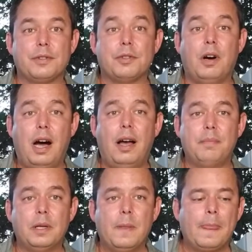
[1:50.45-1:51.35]
They're still hot,
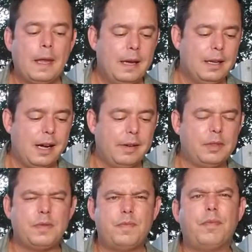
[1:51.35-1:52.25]
but
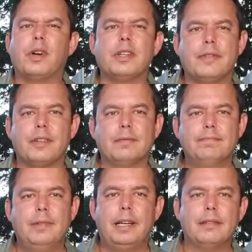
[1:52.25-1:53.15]
just for a different
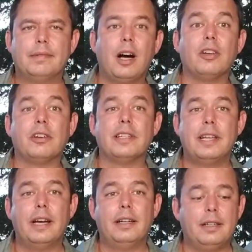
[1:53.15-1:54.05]
color
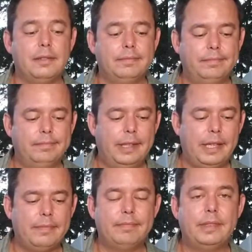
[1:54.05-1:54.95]

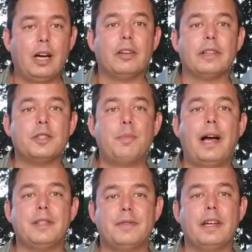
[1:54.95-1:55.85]
and
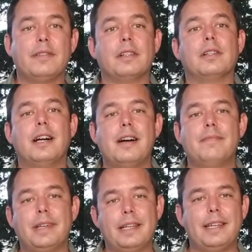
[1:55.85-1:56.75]
spice flavor
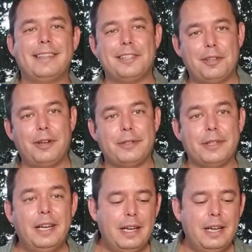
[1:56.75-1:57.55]
in the salsa.